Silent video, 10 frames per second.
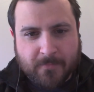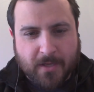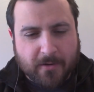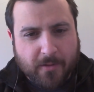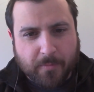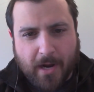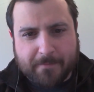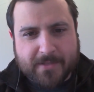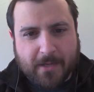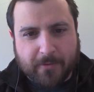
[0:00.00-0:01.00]
the
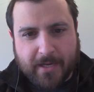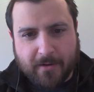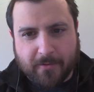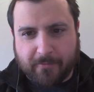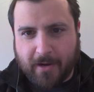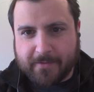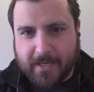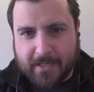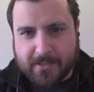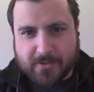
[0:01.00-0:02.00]
problems that we hear throughout
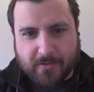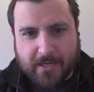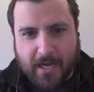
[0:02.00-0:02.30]
the industry.